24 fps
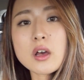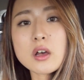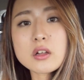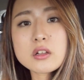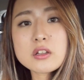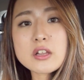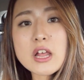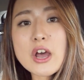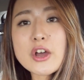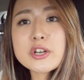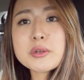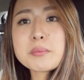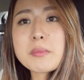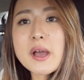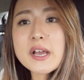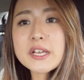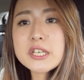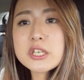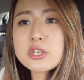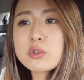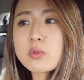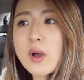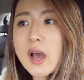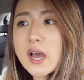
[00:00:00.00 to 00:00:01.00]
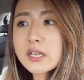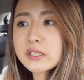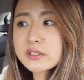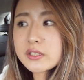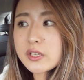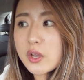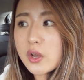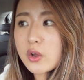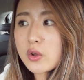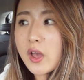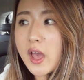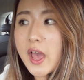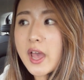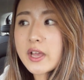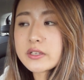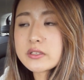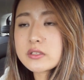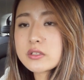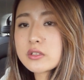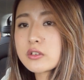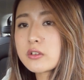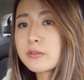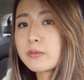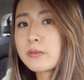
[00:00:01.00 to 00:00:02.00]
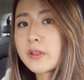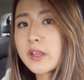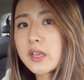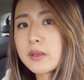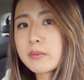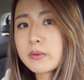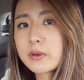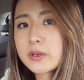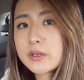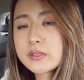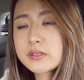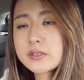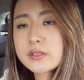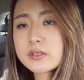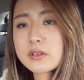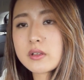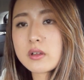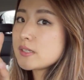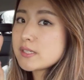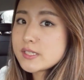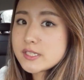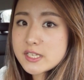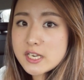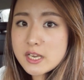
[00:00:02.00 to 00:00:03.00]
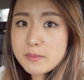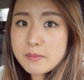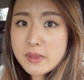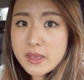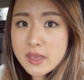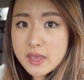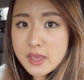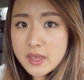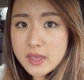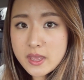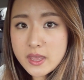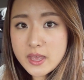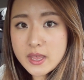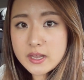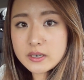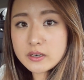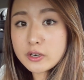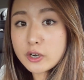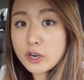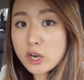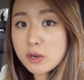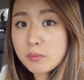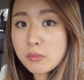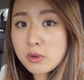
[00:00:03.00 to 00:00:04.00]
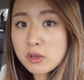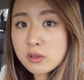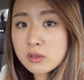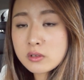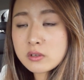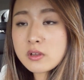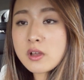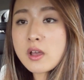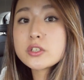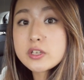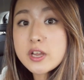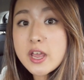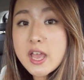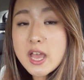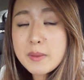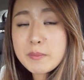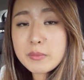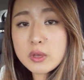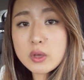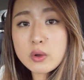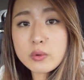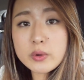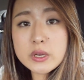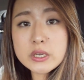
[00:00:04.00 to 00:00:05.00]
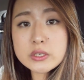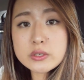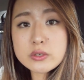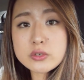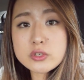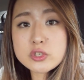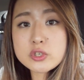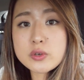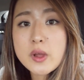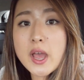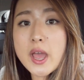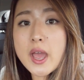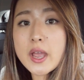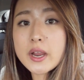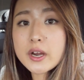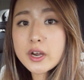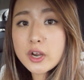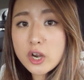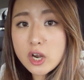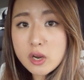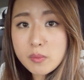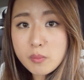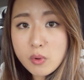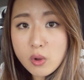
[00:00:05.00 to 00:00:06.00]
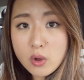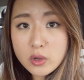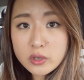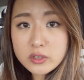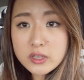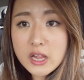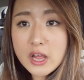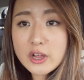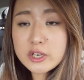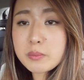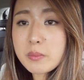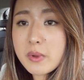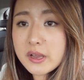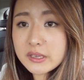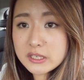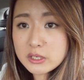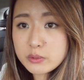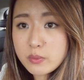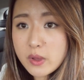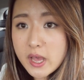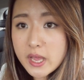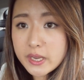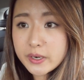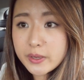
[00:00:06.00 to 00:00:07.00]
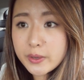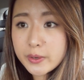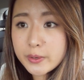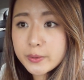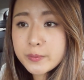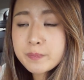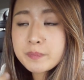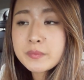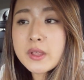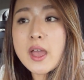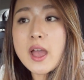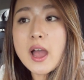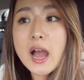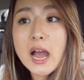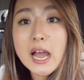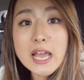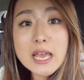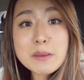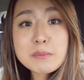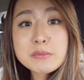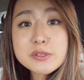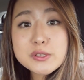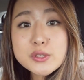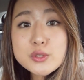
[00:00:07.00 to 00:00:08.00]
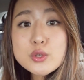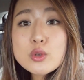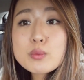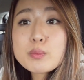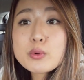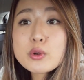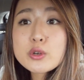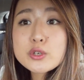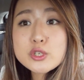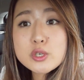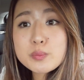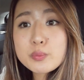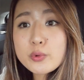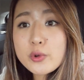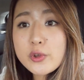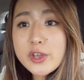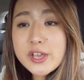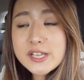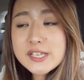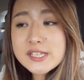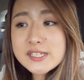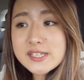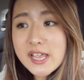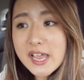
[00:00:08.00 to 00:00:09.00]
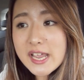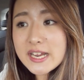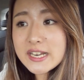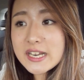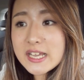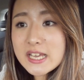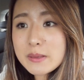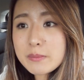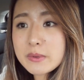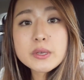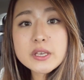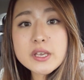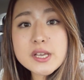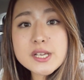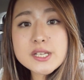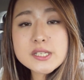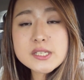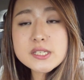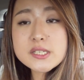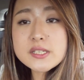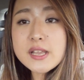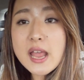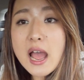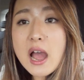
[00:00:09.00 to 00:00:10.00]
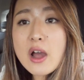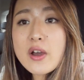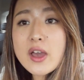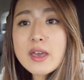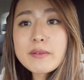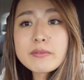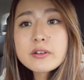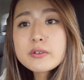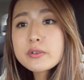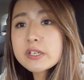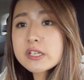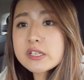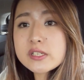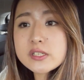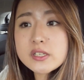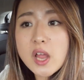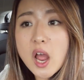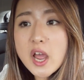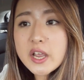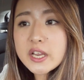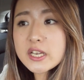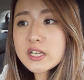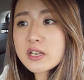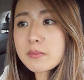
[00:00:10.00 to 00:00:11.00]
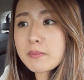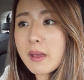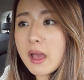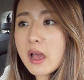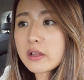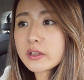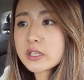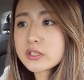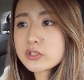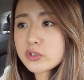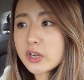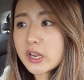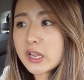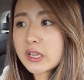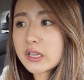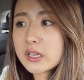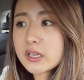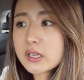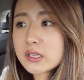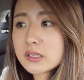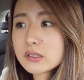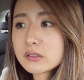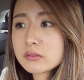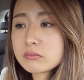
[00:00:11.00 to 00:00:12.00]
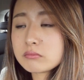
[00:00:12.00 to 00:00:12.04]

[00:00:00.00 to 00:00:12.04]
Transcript: A Cloud Macchiato has two flavors, cinnamon and caramel. Today I'm going to try a caramel Cloud Macchiato. I am super duper excited because now everyone is talking about the drink.